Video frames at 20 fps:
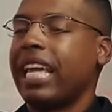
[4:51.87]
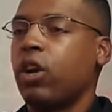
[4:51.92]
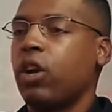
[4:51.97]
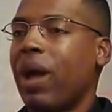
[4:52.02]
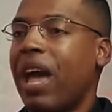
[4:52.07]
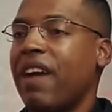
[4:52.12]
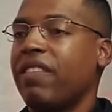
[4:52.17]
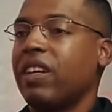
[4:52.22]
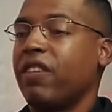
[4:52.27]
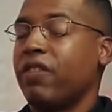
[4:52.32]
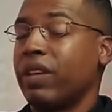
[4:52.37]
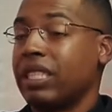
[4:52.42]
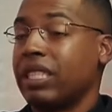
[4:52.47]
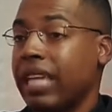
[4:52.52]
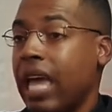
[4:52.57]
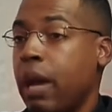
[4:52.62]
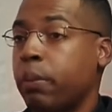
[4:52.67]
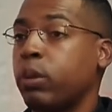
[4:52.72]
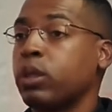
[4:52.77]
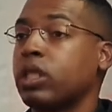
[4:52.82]
enough
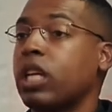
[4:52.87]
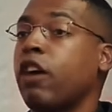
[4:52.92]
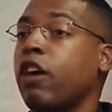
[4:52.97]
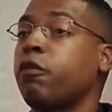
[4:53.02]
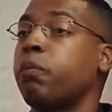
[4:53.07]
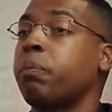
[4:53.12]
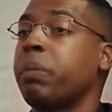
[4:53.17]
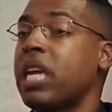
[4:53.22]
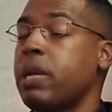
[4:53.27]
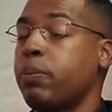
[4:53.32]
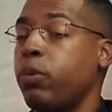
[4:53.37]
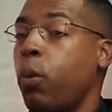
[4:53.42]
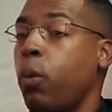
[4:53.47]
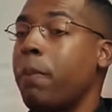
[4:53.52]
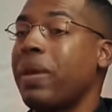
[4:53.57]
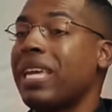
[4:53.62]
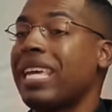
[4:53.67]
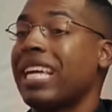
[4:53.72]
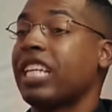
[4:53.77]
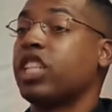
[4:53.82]
examples of people
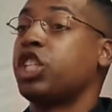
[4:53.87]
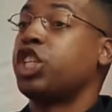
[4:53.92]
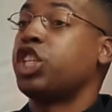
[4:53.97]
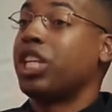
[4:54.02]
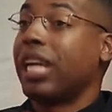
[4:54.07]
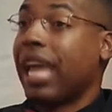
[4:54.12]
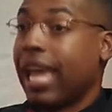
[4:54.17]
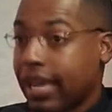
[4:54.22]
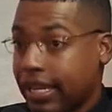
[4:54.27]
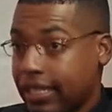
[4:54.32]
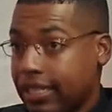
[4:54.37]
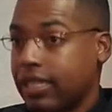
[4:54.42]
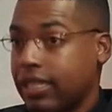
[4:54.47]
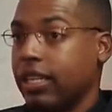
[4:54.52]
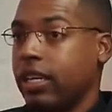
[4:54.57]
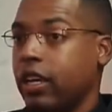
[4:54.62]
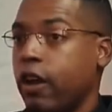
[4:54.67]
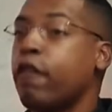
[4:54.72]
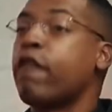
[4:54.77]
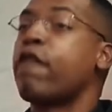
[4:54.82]
being checked
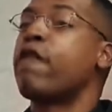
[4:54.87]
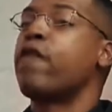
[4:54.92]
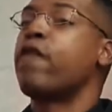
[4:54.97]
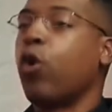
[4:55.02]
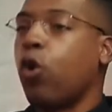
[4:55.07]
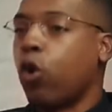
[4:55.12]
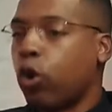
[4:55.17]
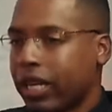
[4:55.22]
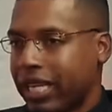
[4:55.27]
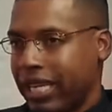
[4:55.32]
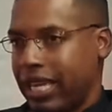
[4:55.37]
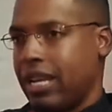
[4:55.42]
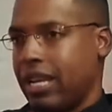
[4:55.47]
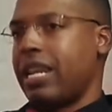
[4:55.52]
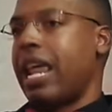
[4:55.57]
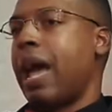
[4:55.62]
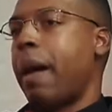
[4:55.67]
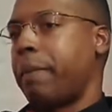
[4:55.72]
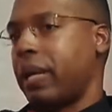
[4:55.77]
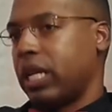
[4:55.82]
for
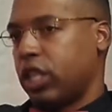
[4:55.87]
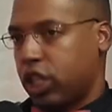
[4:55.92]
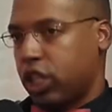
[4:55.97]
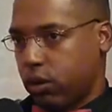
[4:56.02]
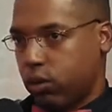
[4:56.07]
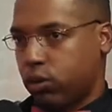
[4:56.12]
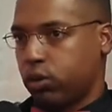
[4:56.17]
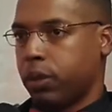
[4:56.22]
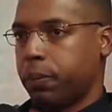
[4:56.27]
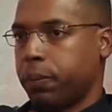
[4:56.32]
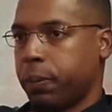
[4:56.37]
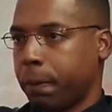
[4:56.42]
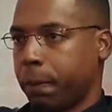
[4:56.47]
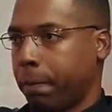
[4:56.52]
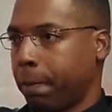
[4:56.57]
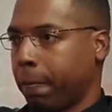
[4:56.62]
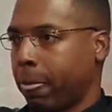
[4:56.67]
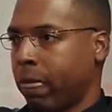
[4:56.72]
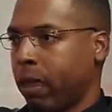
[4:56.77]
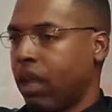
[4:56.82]
kidnapping children.
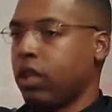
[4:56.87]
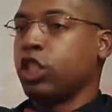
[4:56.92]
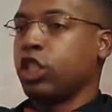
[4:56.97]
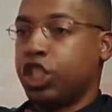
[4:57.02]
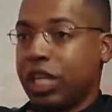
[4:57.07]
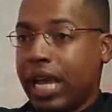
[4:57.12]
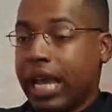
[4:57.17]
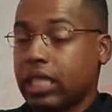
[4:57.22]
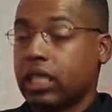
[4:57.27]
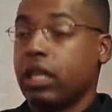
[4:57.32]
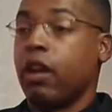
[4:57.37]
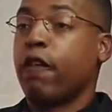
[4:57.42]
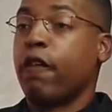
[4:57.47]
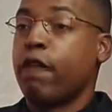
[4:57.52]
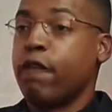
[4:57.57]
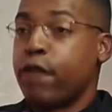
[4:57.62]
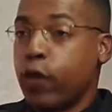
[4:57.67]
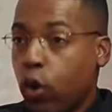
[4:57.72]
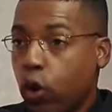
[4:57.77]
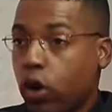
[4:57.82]
Mm. Checked
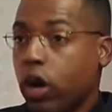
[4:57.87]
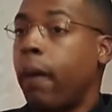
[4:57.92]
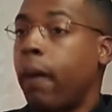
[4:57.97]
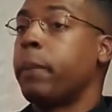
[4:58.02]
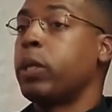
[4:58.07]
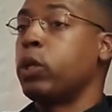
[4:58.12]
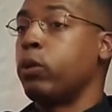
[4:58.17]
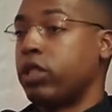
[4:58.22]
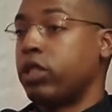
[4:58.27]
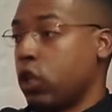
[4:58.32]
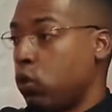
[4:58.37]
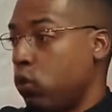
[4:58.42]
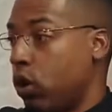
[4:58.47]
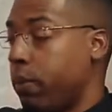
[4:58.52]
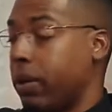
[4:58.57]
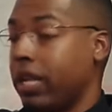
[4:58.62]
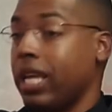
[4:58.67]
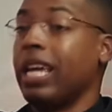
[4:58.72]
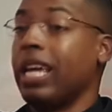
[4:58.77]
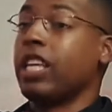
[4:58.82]
for abusing women.
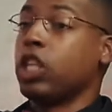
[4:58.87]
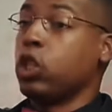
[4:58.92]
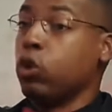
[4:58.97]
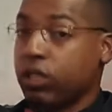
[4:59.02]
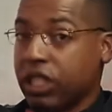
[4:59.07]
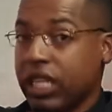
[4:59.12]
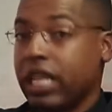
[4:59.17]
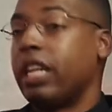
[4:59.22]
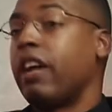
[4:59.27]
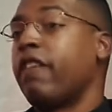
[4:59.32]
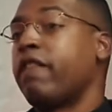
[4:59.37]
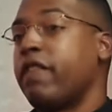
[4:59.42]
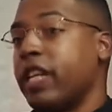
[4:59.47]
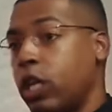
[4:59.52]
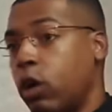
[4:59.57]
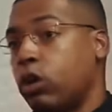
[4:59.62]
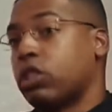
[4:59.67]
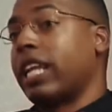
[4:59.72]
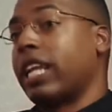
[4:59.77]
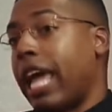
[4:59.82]
You see enough videos
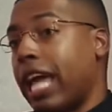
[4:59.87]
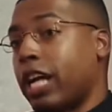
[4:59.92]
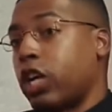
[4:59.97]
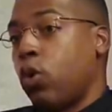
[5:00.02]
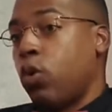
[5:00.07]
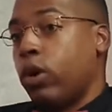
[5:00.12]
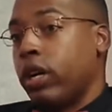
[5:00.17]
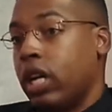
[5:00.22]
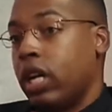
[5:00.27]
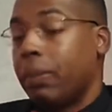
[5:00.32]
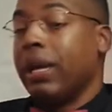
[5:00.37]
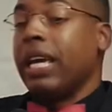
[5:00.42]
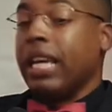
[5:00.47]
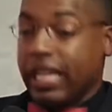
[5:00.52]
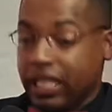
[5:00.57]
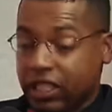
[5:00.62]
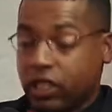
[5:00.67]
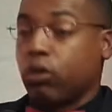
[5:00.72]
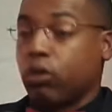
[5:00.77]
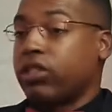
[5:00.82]
of that going up, it's
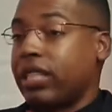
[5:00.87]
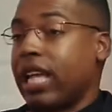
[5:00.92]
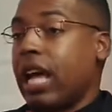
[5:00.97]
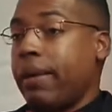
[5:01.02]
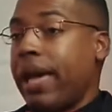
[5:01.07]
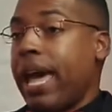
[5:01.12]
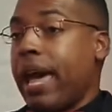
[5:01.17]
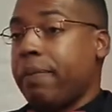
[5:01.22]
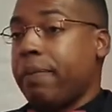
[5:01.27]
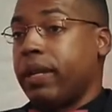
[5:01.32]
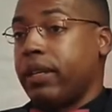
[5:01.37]
gonna stop happening.